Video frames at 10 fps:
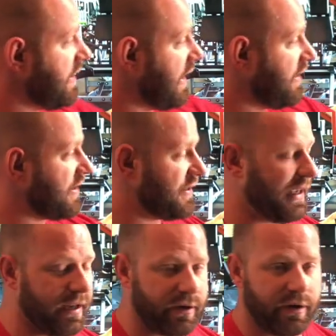than the
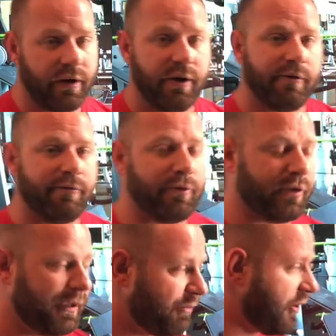standard
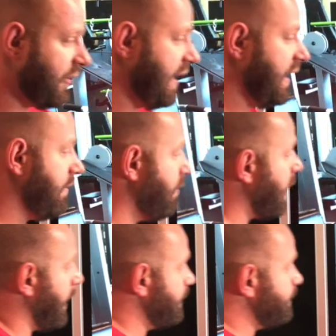fully pronated bar.